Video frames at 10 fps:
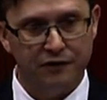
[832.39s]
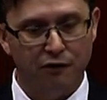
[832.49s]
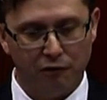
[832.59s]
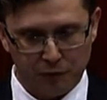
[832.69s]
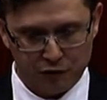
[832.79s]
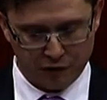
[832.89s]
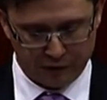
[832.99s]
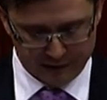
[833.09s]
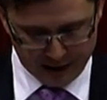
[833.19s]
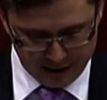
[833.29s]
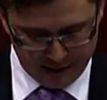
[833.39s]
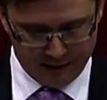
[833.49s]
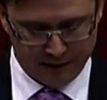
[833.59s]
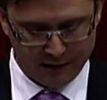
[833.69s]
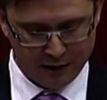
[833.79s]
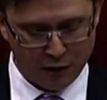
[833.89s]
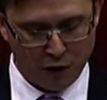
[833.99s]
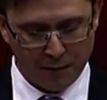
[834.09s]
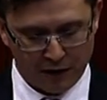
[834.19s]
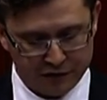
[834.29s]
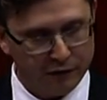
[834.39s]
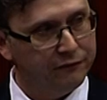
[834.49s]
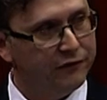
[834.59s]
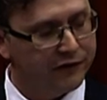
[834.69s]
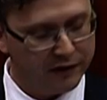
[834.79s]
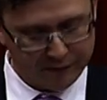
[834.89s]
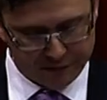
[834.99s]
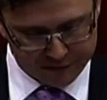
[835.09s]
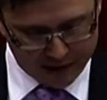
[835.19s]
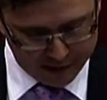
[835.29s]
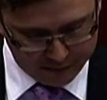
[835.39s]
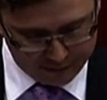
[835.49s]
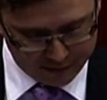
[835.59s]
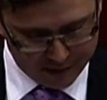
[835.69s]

the Honourable John Day, whom I served as Chief of Staff,